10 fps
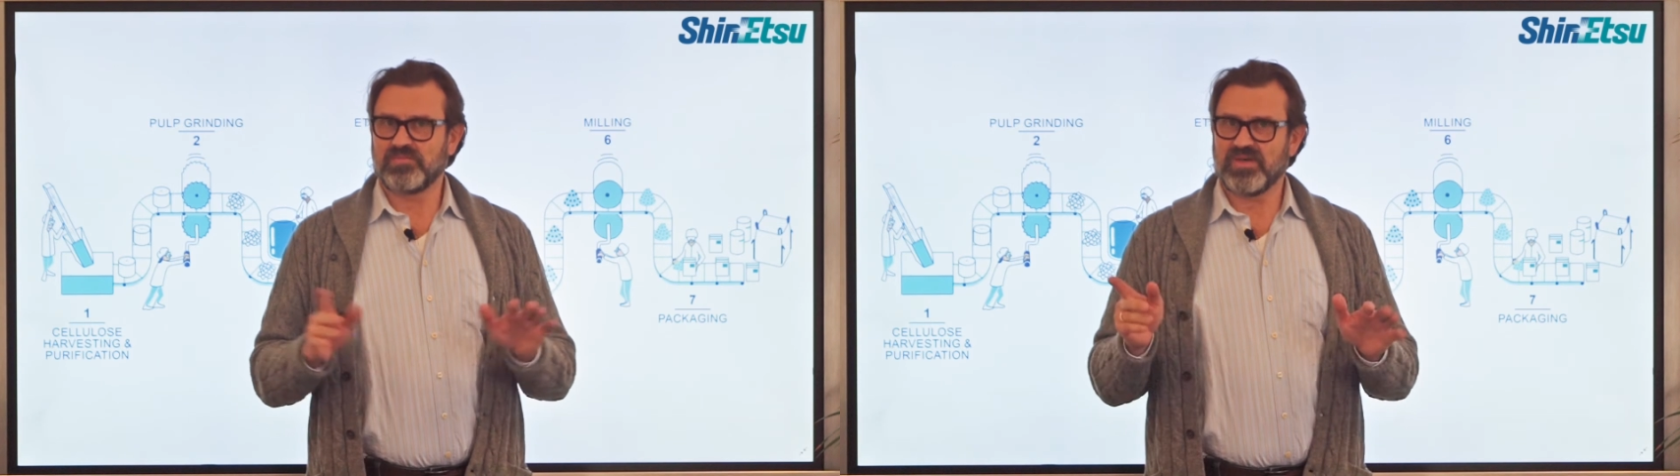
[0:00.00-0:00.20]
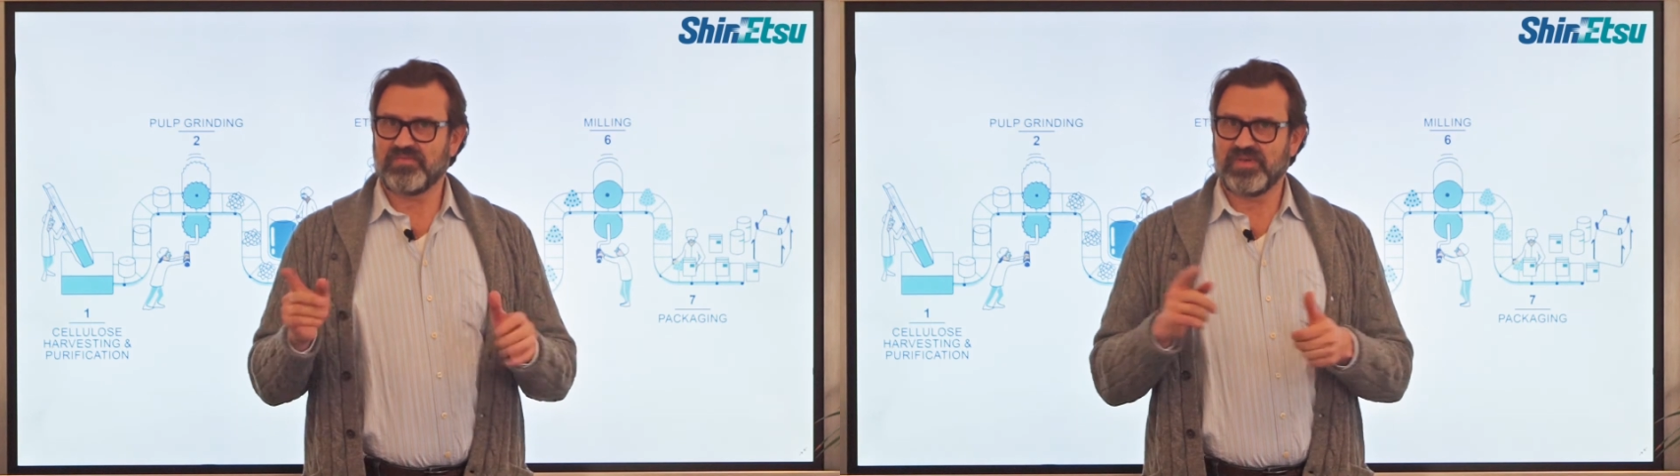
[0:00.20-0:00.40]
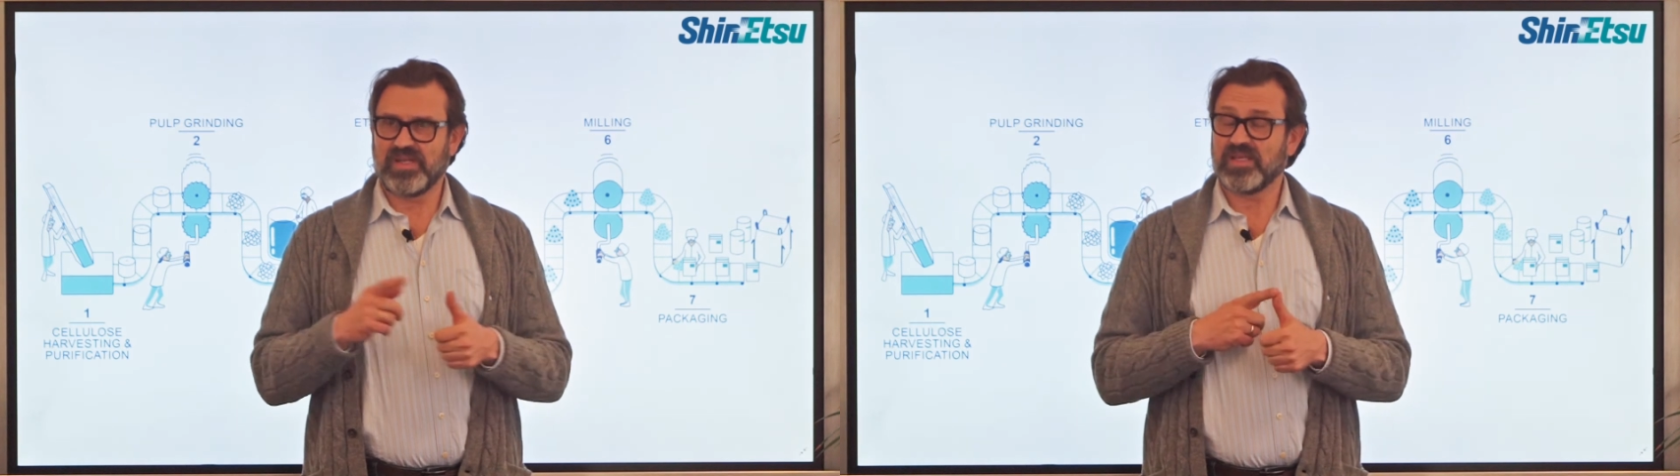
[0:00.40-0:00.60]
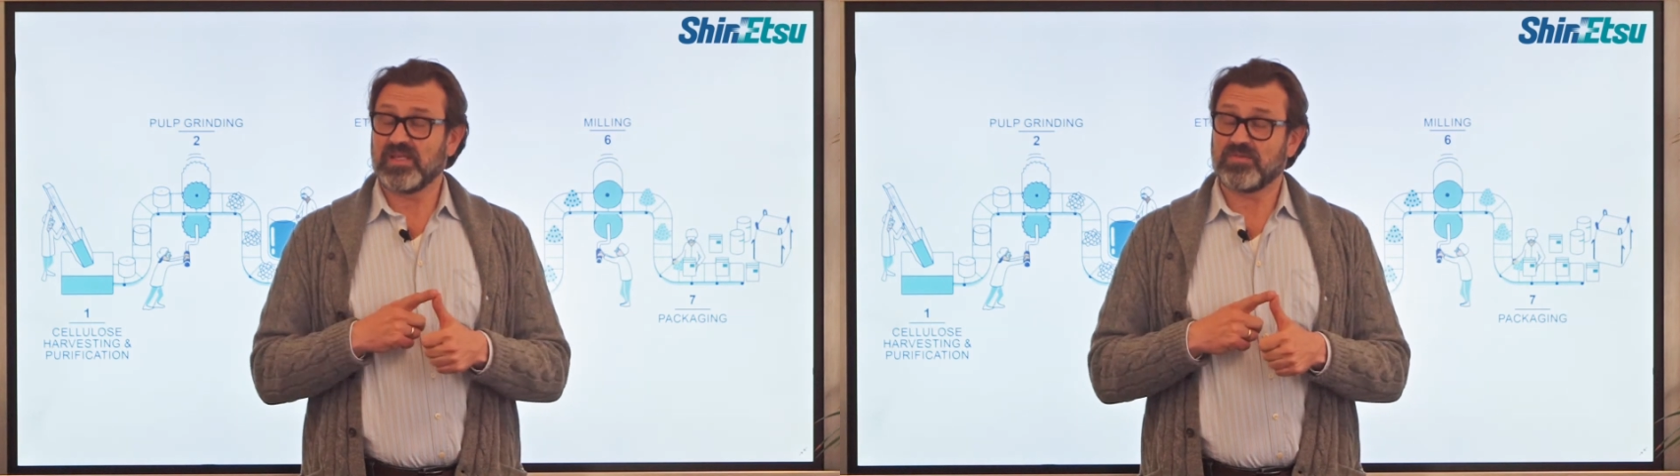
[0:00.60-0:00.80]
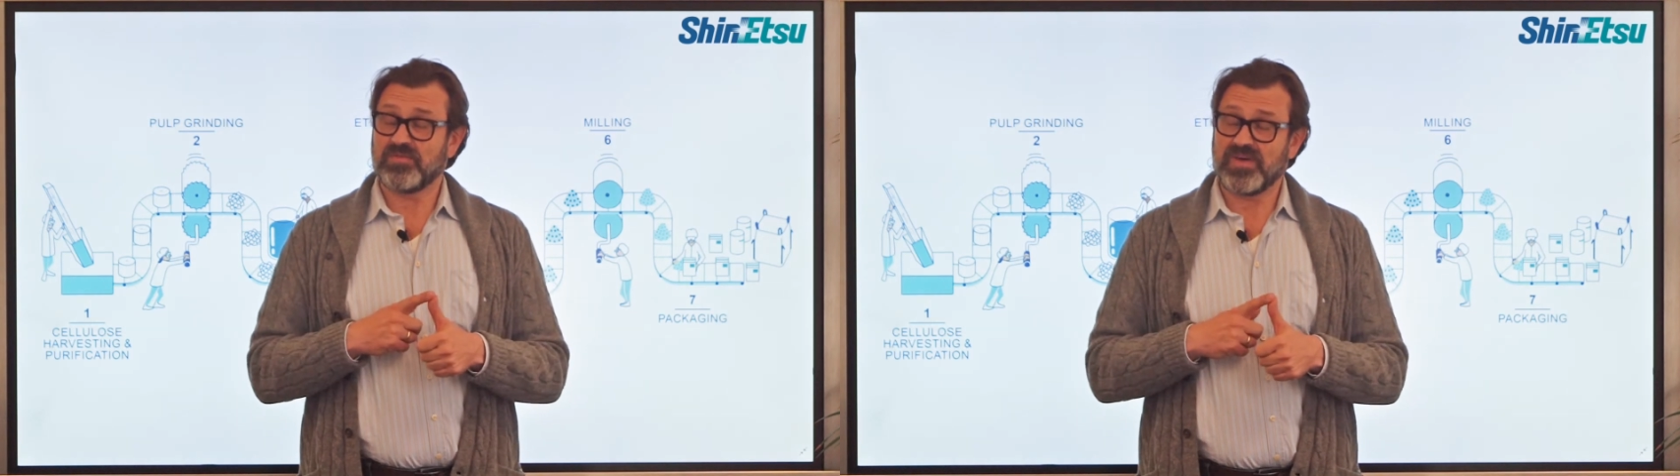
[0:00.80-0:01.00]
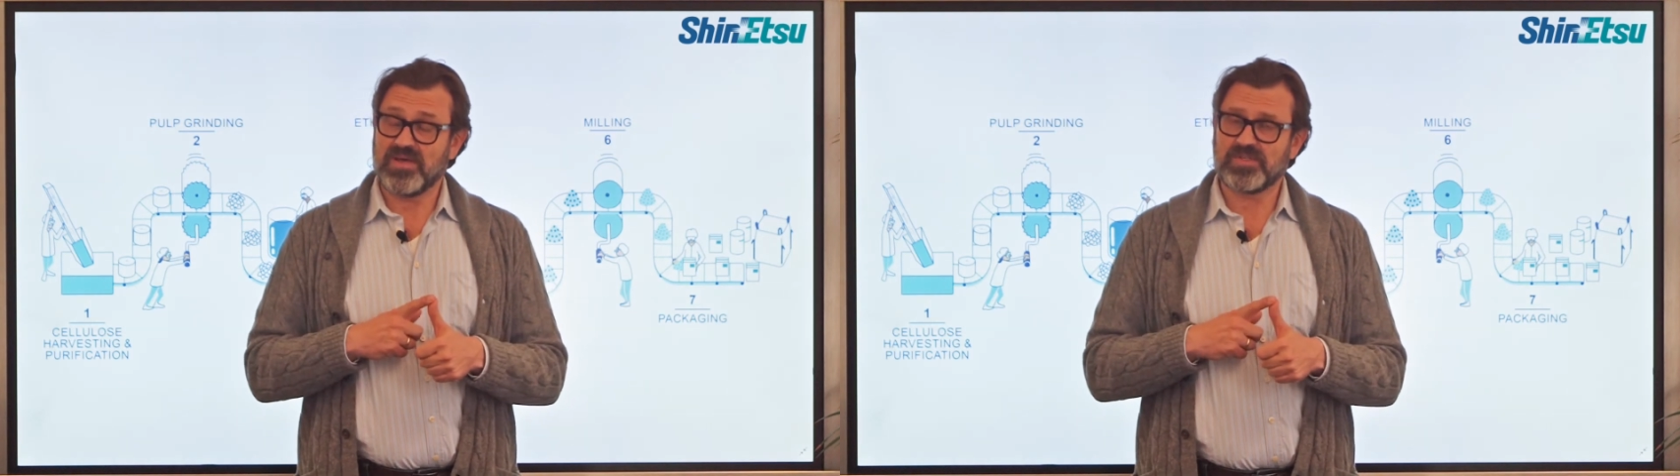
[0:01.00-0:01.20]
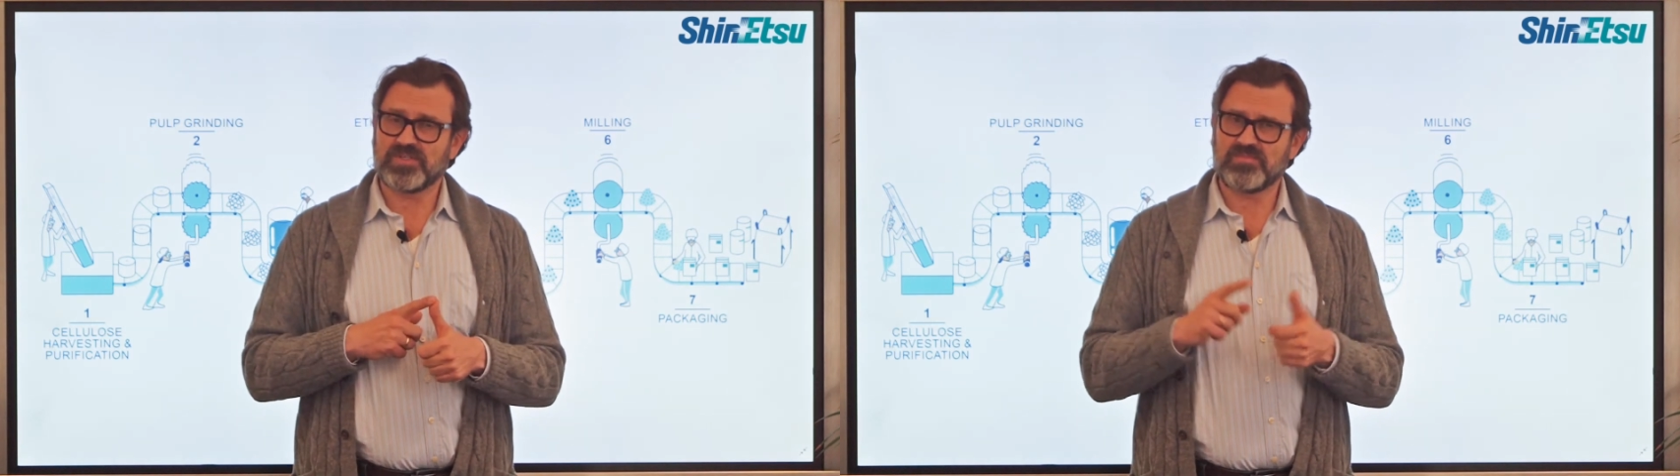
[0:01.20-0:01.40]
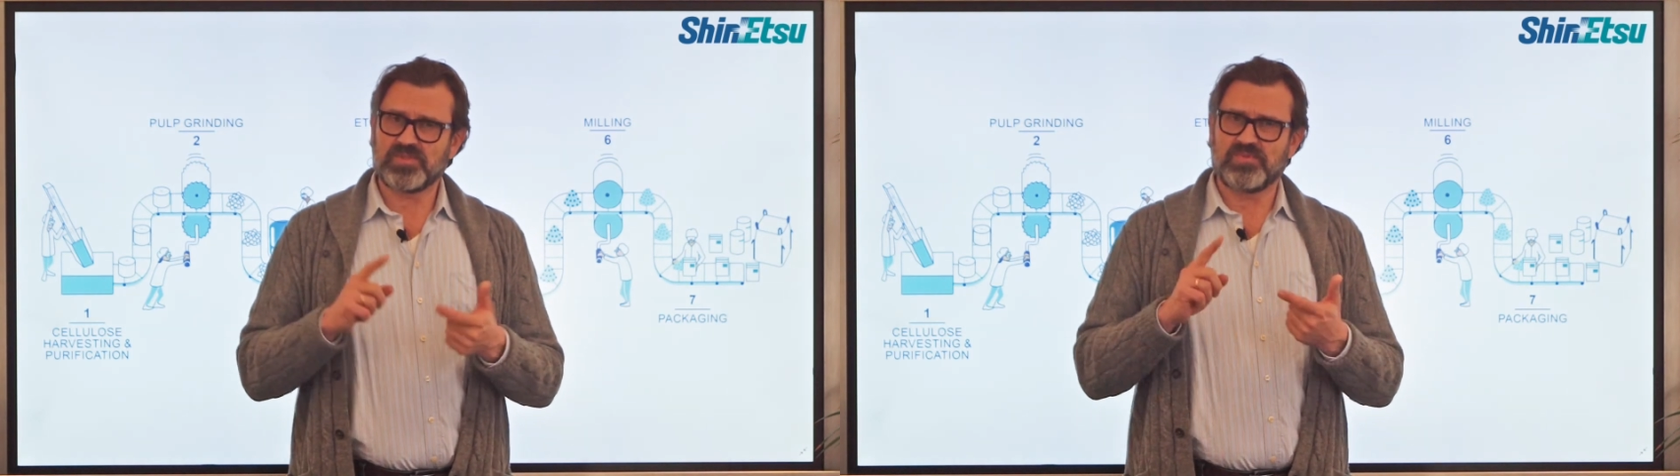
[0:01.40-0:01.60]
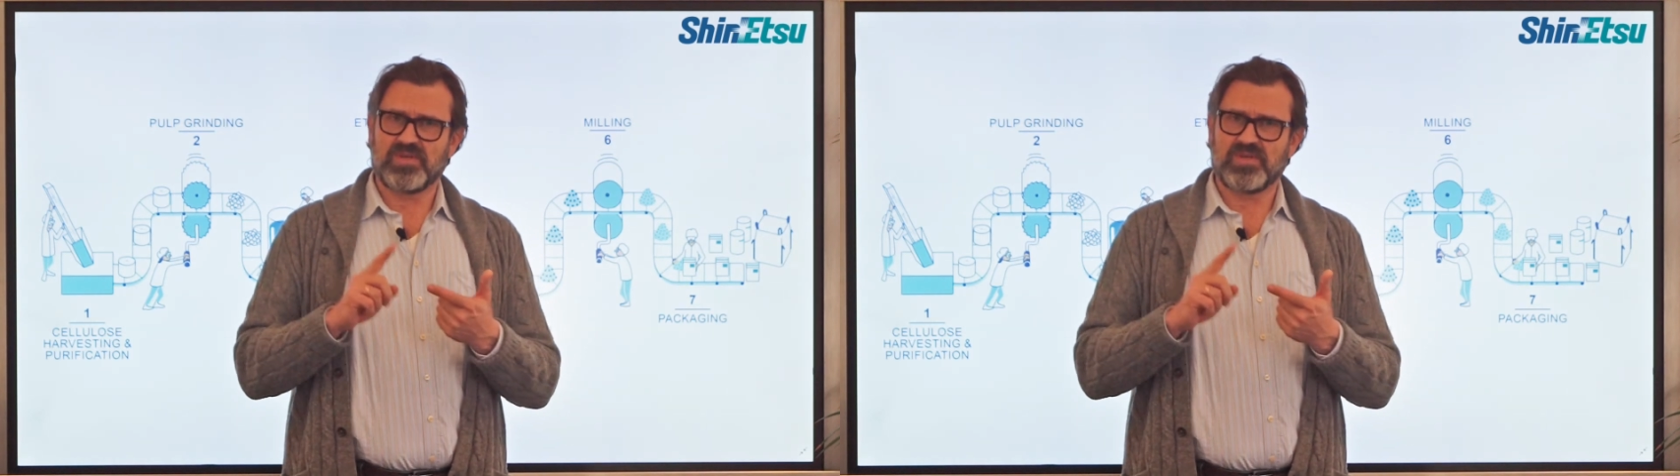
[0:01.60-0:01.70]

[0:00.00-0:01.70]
We are filling into fiber drums,